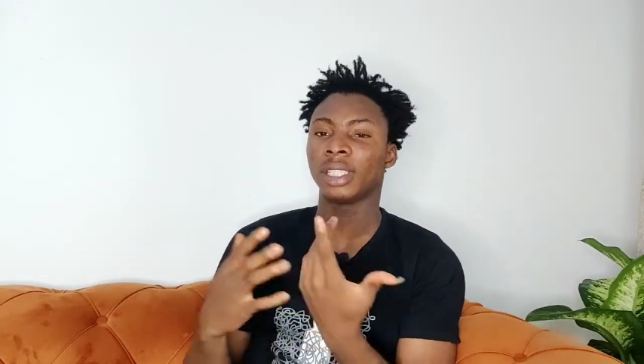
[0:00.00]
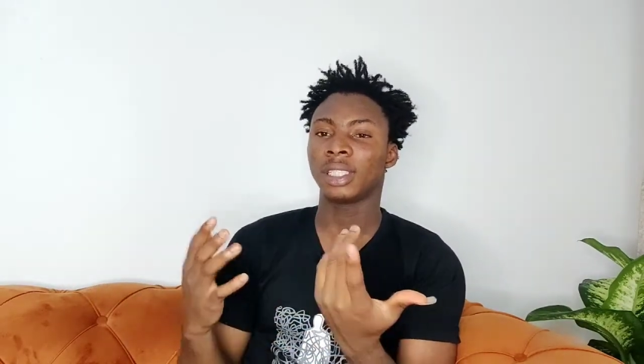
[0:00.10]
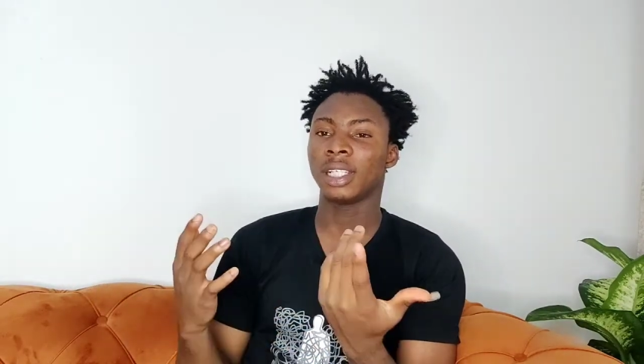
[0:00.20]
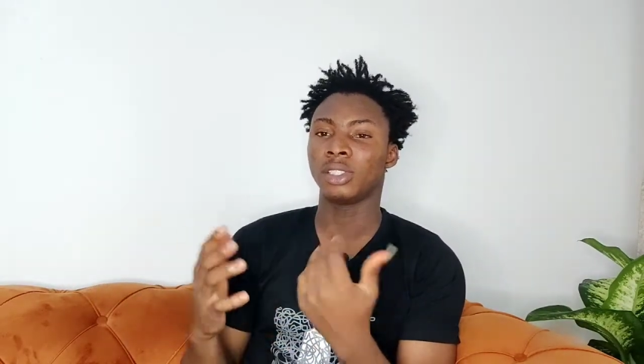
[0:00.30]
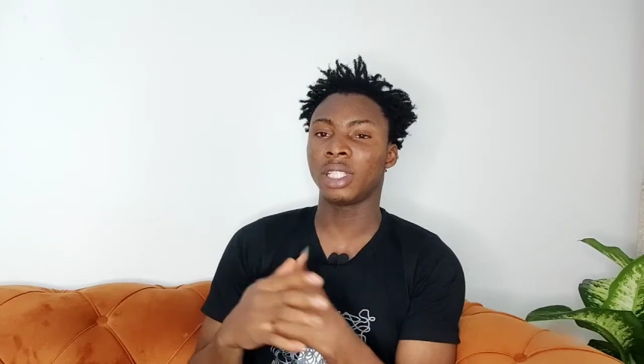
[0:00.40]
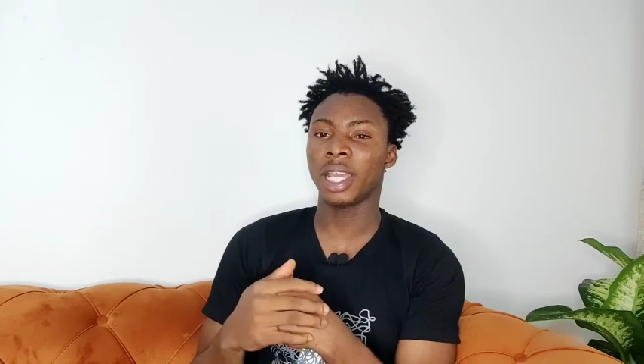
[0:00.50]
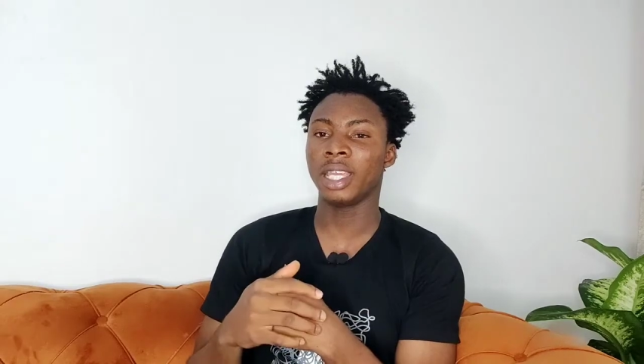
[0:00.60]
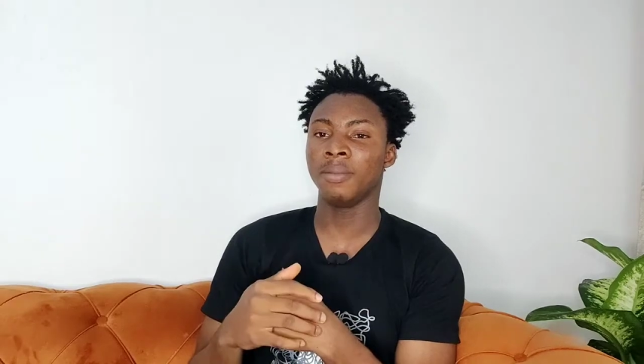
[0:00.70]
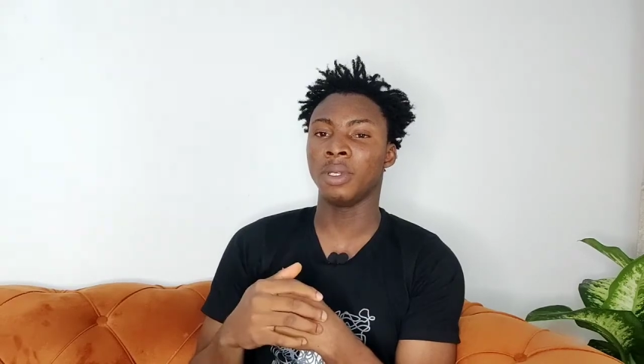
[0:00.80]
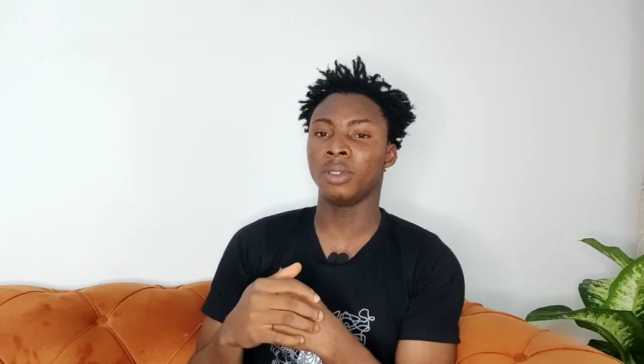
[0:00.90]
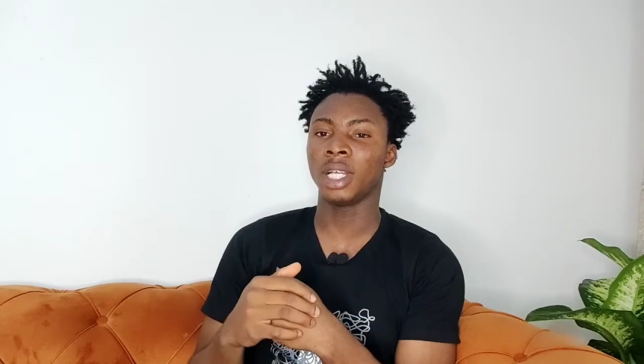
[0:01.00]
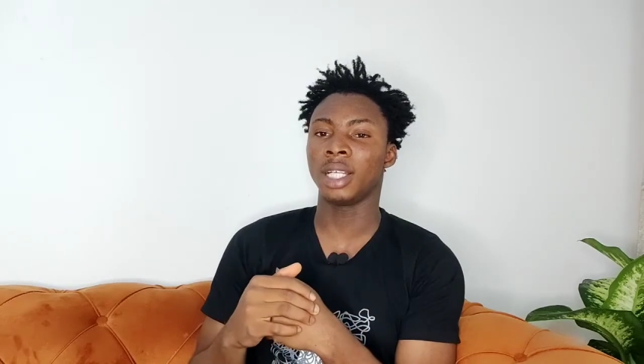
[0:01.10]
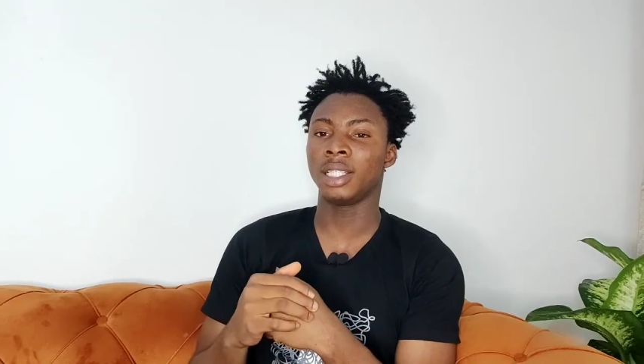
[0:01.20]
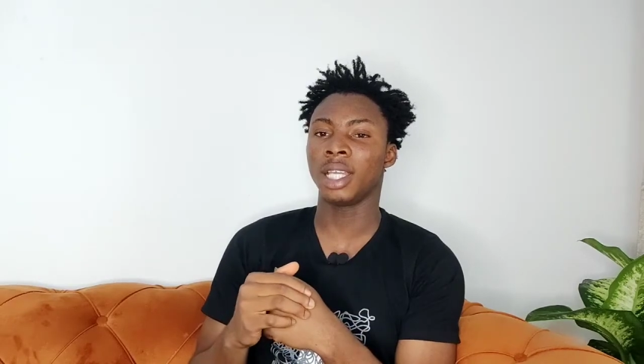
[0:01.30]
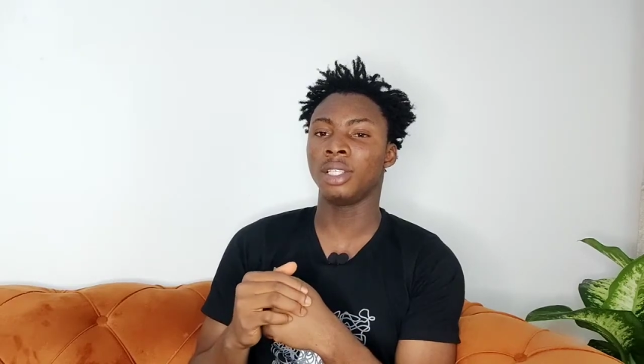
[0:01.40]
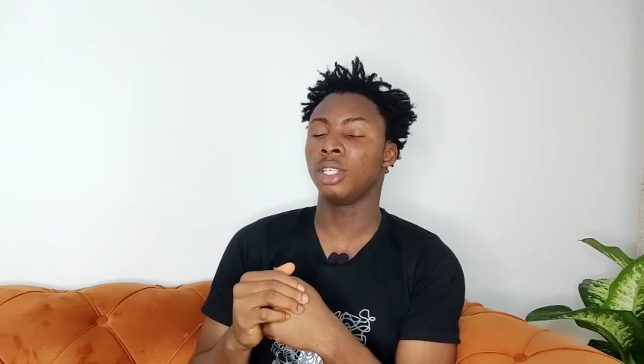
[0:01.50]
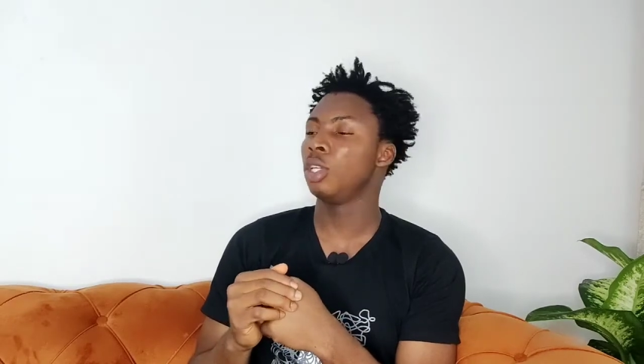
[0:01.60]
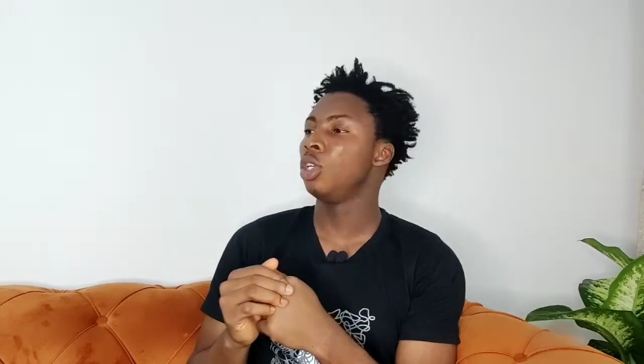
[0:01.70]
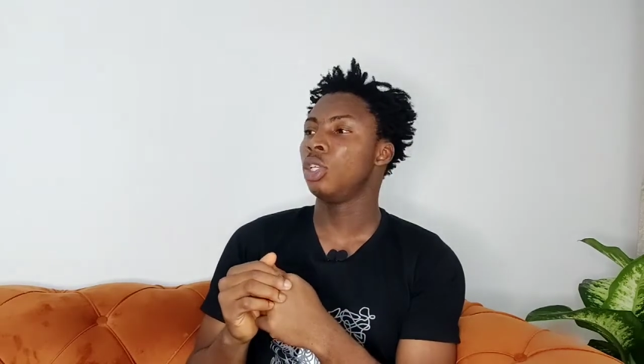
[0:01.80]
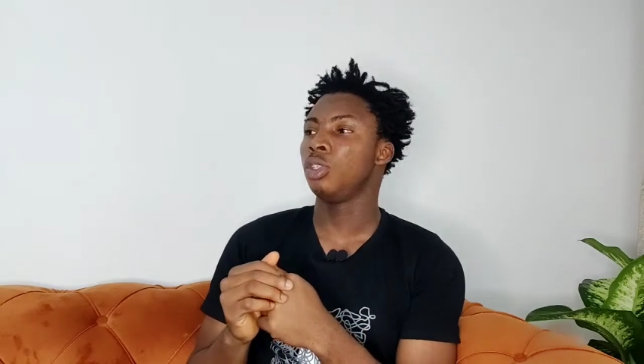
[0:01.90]
they send you their email, and then
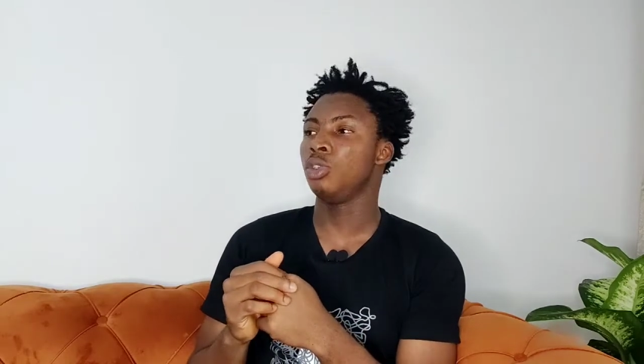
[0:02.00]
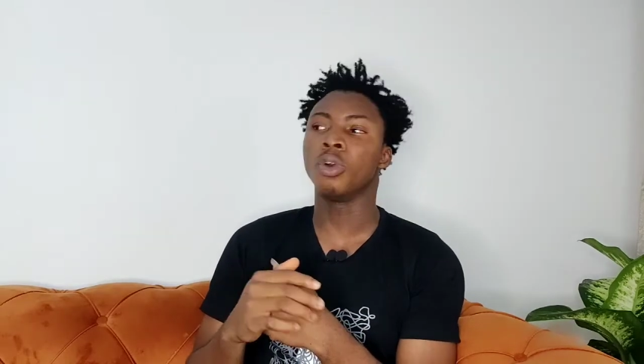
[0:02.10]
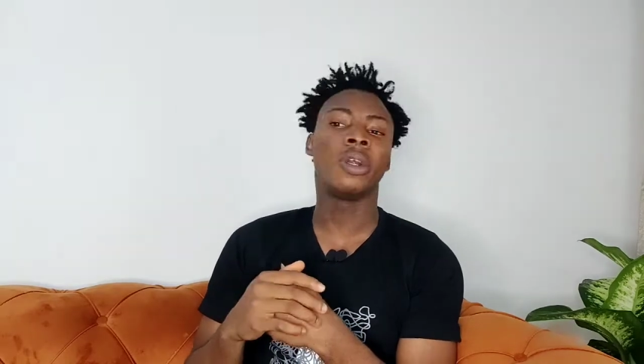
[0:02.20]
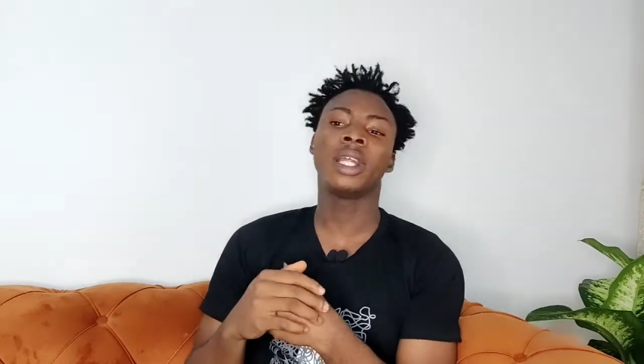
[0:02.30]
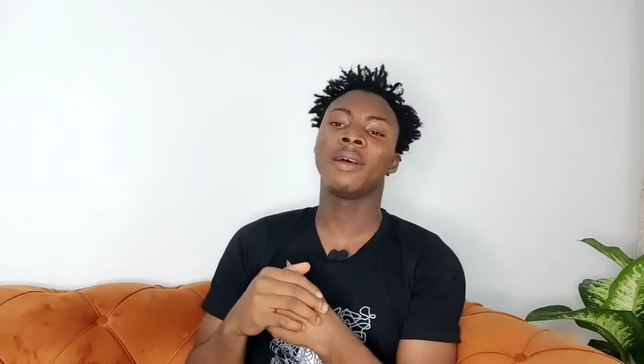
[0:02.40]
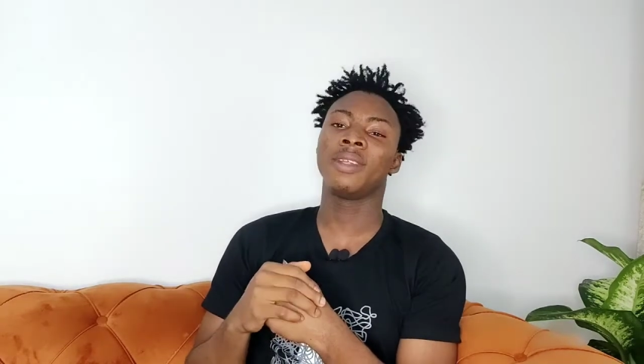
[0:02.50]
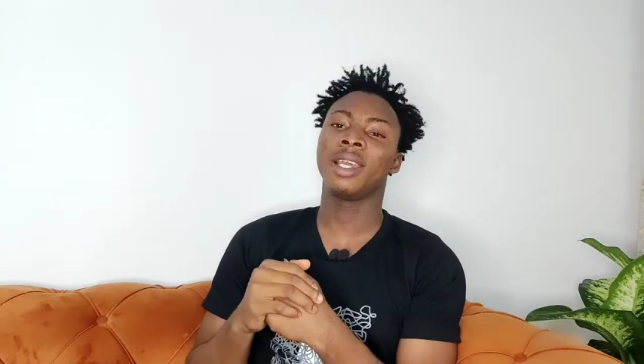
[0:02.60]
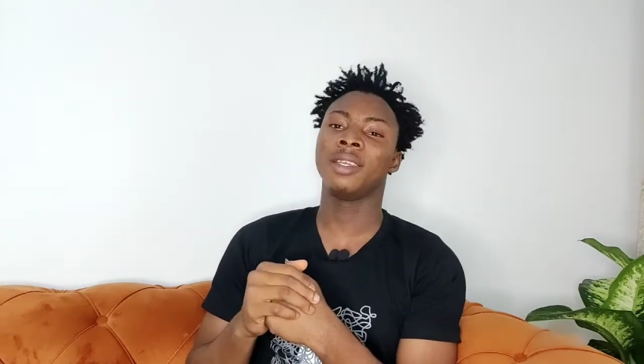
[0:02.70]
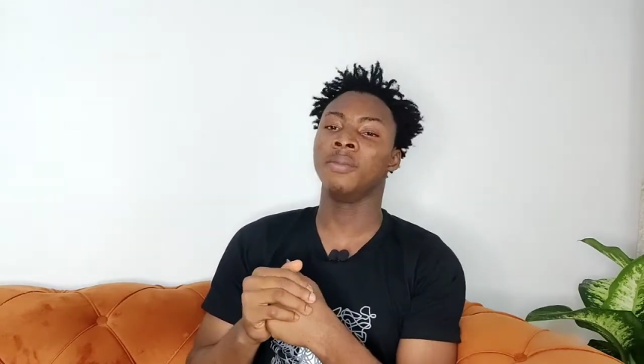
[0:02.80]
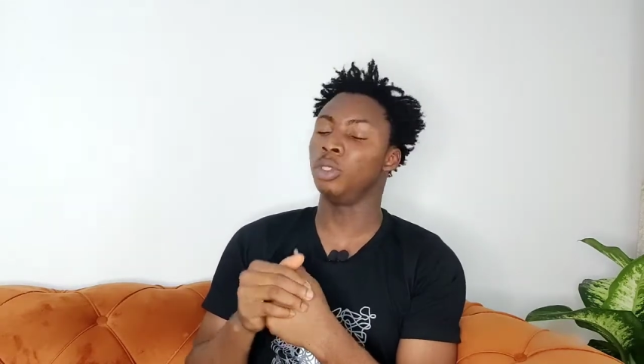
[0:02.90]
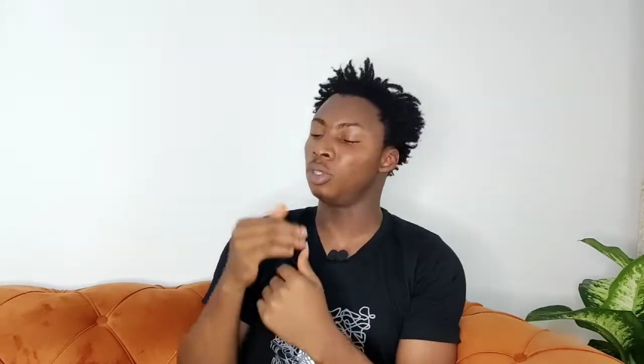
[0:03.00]
you already have their email.